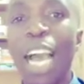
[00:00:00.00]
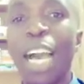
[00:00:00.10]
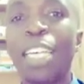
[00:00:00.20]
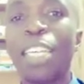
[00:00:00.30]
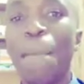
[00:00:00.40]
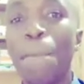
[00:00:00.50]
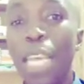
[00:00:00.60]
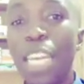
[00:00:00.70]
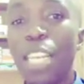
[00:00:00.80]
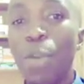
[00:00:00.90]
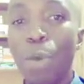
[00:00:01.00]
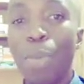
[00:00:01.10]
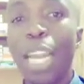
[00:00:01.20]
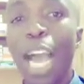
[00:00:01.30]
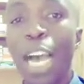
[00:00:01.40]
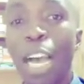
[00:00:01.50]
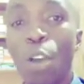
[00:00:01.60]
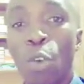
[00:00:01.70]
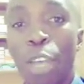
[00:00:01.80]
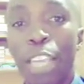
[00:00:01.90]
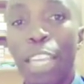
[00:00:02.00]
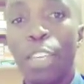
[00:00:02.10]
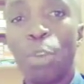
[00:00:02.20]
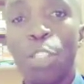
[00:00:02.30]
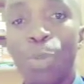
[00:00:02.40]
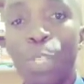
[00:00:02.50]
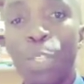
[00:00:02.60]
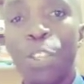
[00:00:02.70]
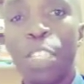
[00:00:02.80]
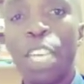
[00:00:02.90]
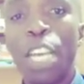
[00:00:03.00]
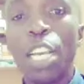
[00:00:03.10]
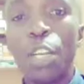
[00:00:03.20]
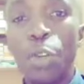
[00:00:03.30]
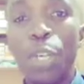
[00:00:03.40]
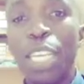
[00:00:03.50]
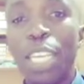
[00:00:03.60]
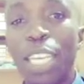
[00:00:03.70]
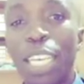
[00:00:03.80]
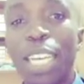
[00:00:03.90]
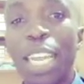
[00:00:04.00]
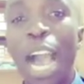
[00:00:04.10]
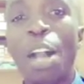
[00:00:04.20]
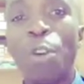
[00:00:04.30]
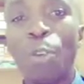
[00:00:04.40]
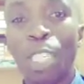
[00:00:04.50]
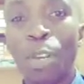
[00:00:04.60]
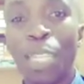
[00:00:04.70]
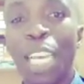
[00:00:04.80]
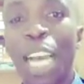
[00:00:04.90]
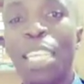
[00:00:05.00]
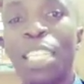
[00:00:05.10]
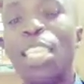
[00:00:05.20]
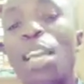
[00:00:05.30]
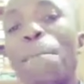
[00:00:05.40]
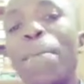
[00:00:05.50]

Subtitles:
and many women are going to hospitals doing the ultrasound scans,